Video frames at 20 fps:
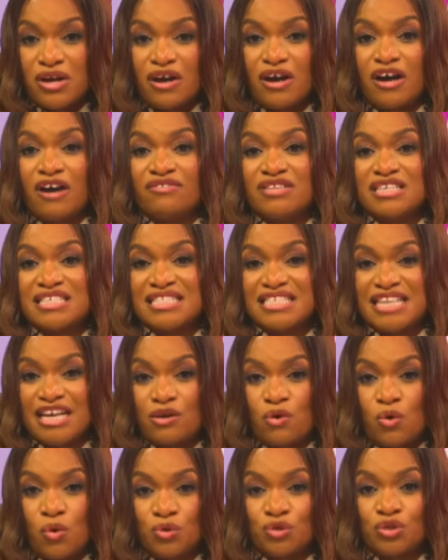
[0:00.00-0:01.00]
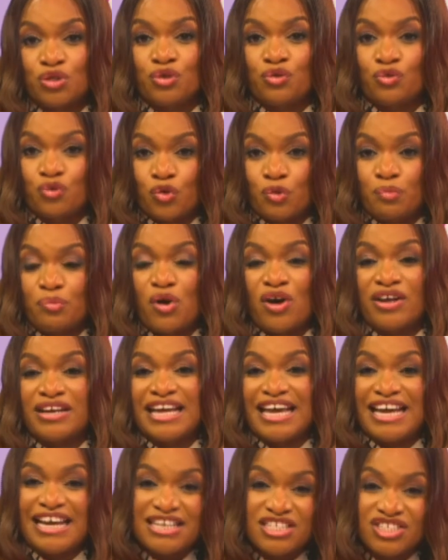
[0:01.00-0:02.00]
of the Stakeholder Group on
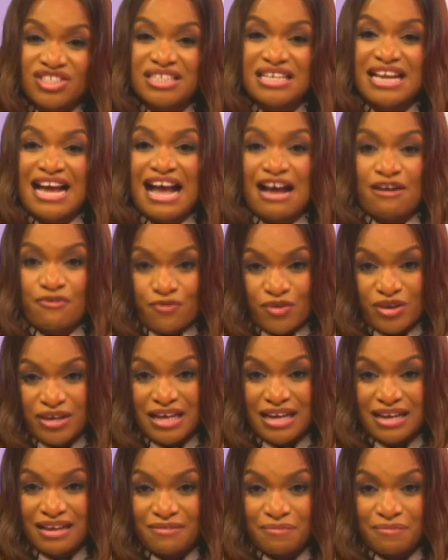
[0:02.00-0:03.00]
Aging Africa,